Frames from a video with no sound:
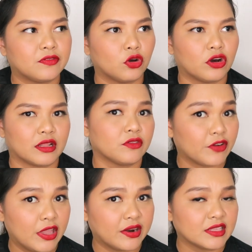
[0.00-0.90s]
floral
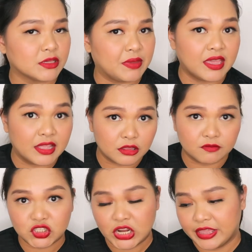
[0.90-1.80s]
fragrance na may hint
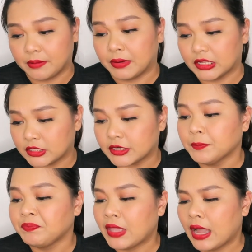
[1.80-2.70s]
of shea
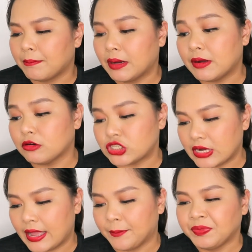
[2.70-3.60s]
butter. Mabango
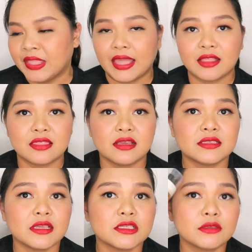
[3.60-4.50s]
siya. And
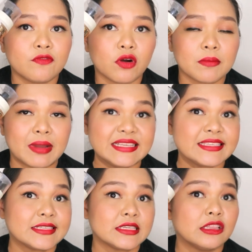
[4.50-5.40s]
this is for my
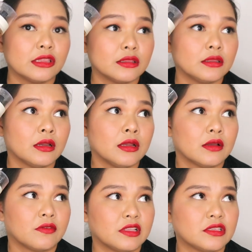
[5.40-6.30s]

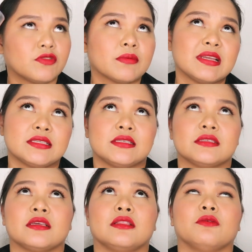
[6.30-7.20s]

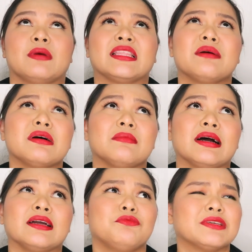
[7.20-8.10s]
sis-in-law ba? Tama
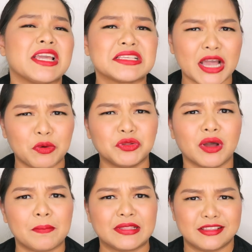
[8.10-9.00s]
ba? Basta yung asawa
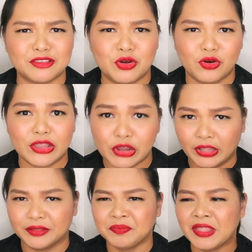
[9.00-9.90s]
ng kapatid ko.
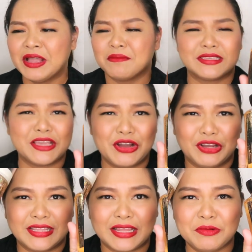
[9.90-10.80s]
Ayun. Basta
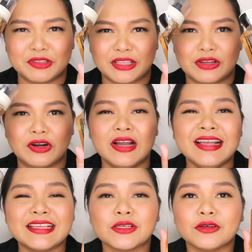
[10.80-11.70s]
yun, nakalimutan ko.
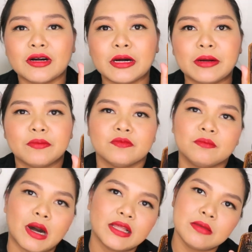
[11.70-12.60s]
So,
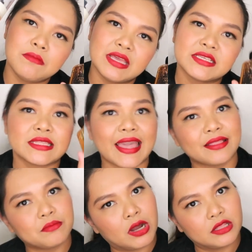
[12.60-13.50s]
body mist
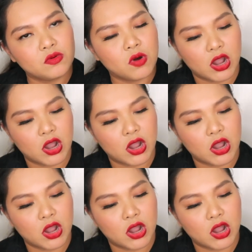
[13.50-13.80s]
and body